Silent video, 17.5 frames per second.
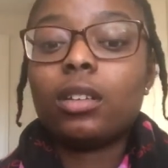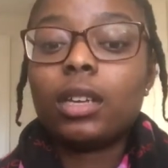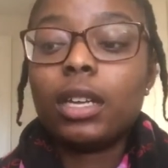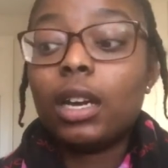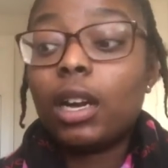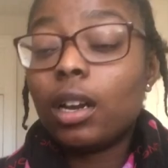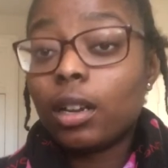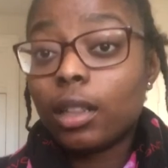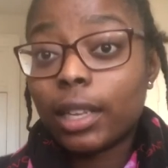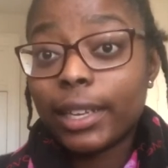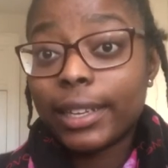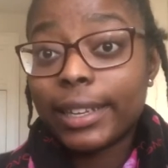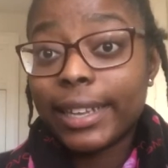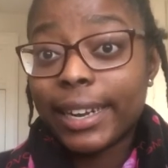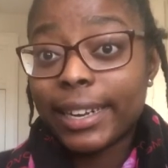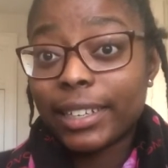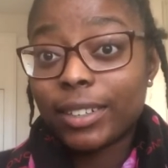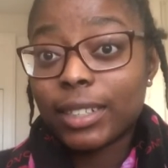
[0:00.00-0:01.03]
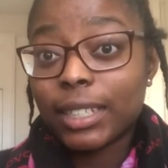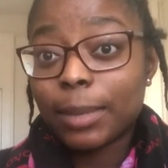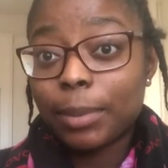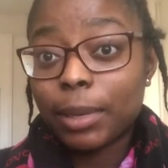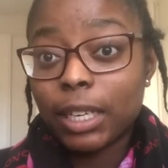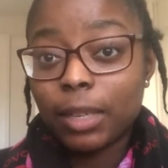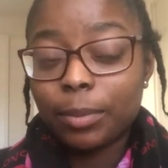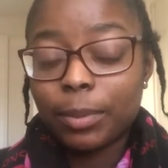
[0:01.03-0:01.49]
Another thing that I do is I
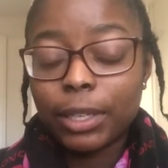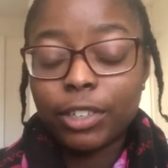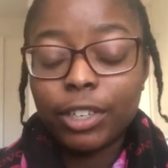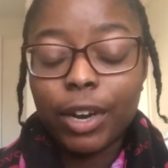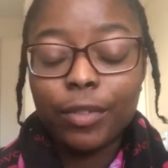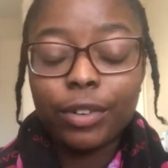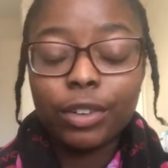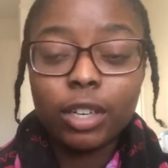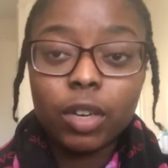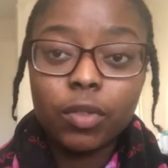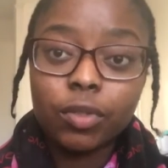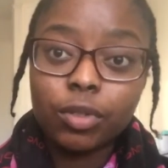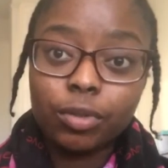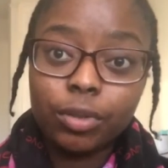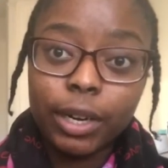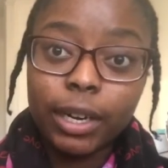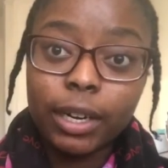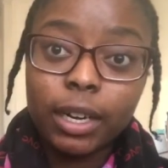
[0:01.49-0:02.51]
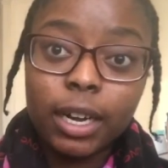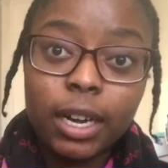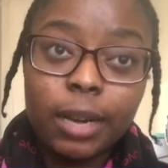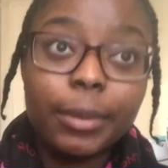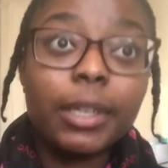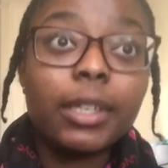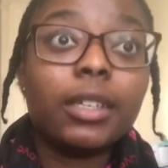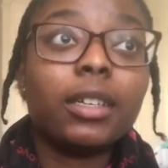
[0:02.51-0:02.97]
pick up a graphic novel or a
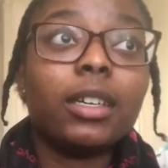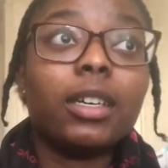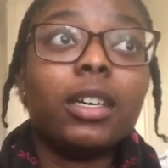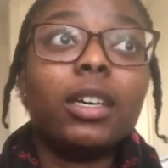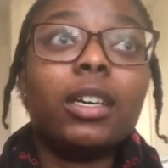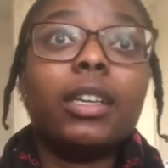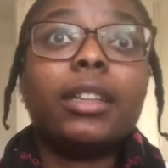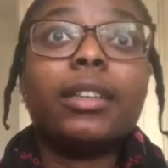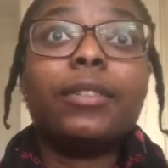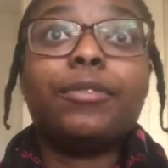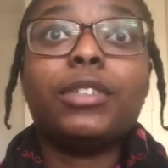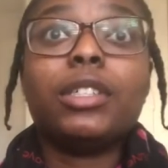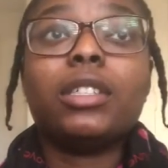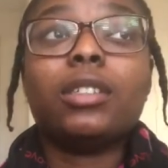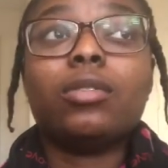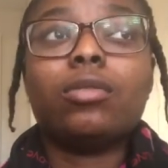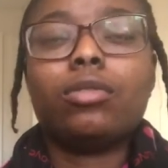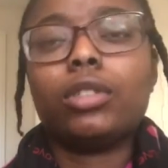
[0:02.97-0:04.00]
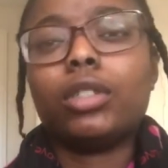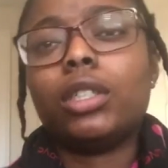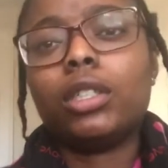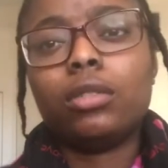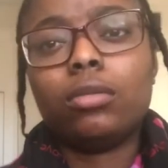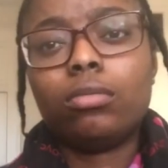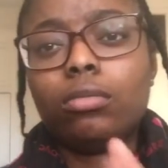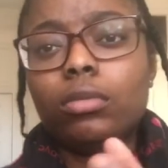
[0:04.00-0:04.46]
comic, and the reason, or
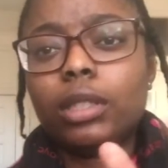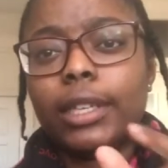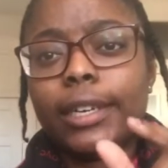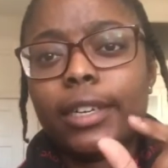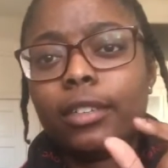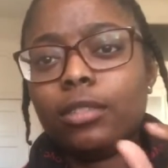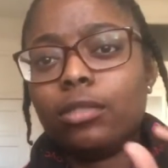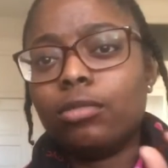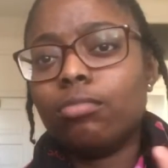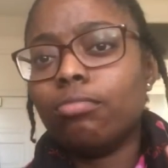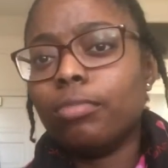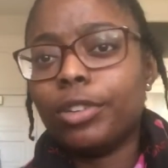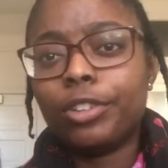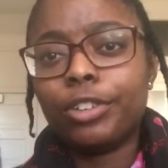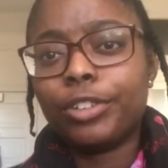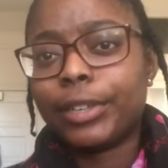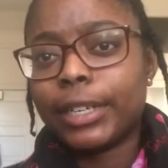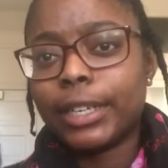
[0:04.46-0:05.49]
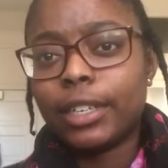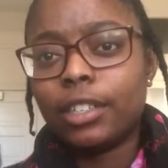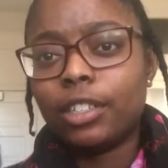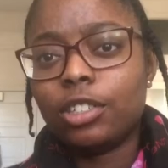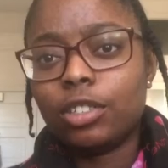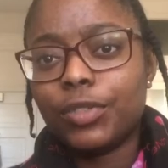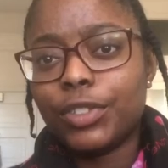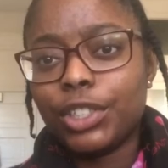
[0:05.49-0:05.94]
like a middle grade,
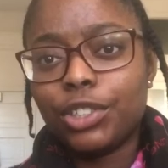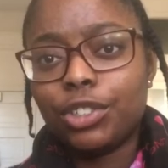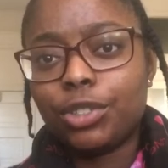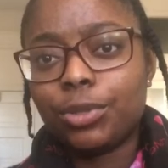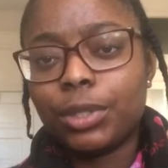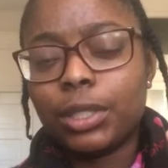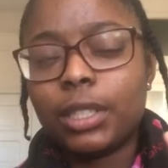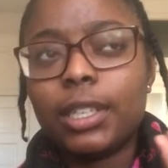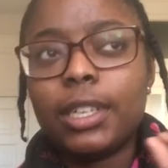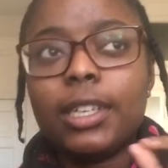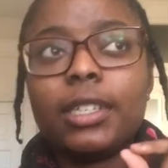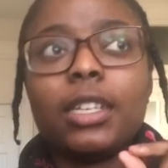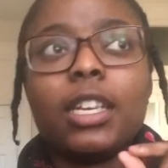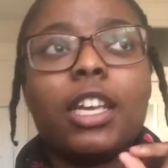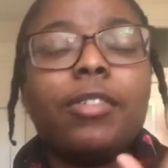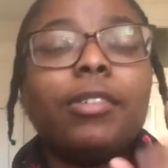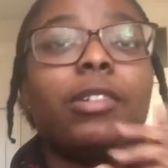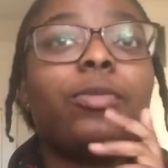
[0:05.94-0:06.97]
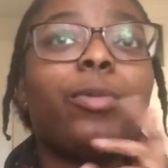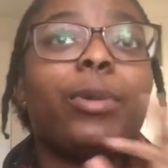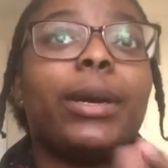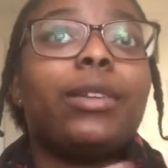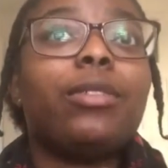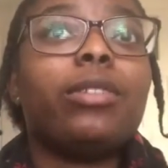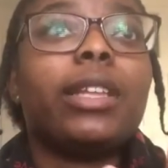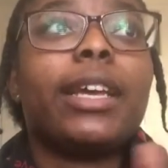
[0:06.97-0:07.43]
really short things. The reason
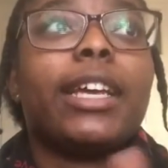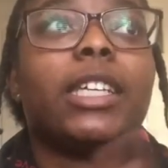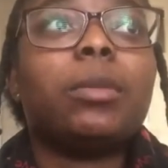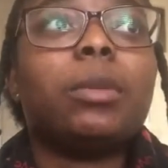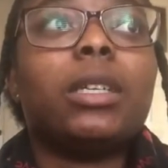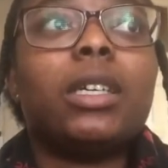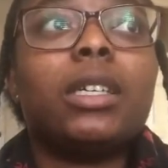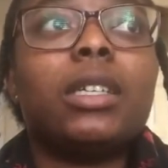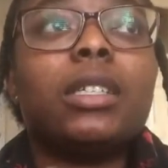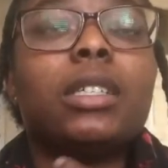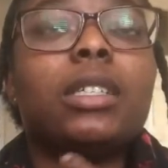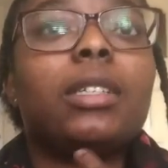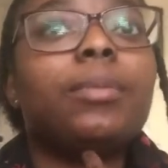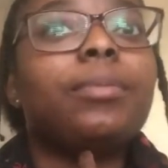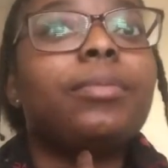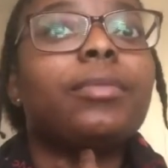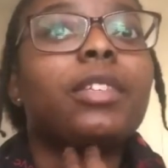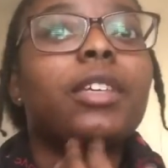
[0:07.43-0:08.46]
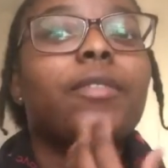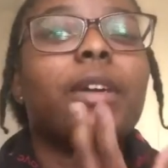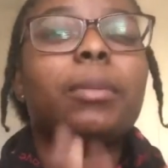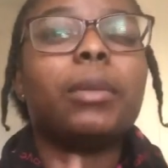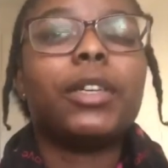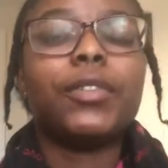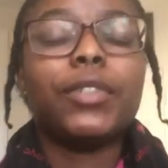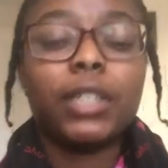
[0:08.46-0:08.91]
why I do that is because if
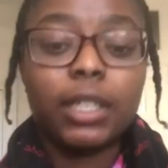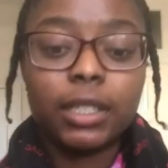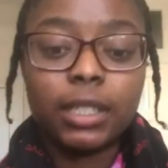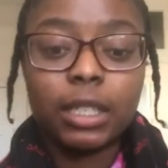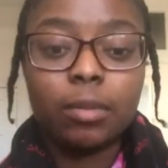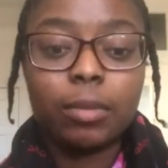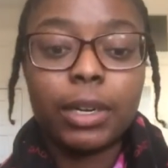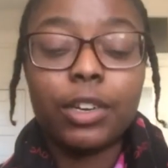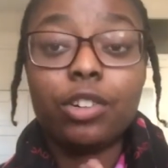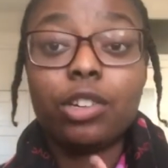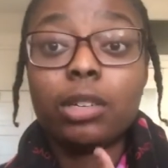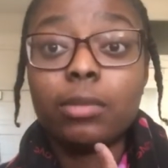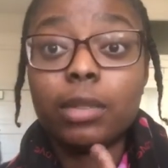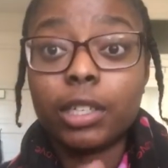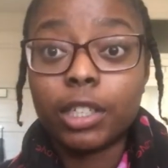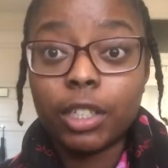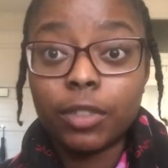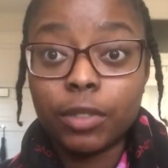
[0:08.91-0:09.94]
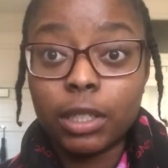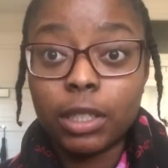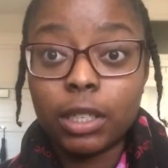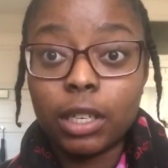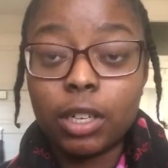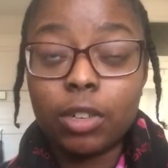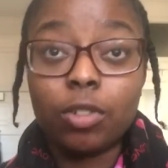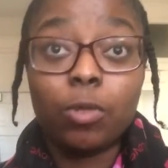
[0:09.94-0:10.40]
I'm in a reading slump, I know I'm not going to read a
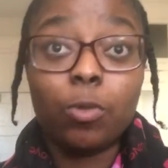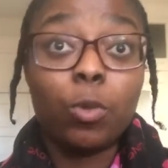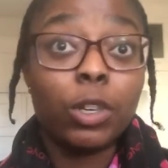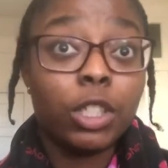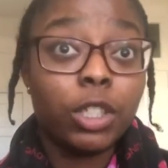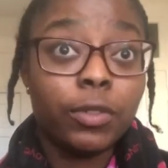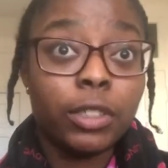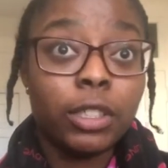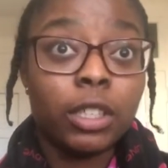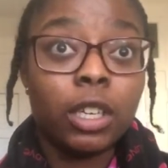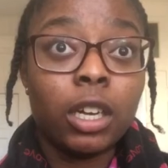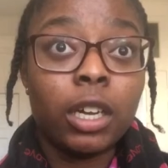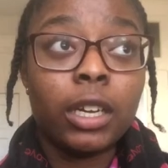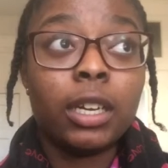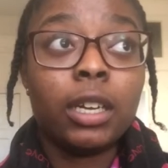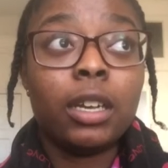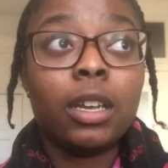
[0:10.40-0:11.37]
lot or want to read a lot.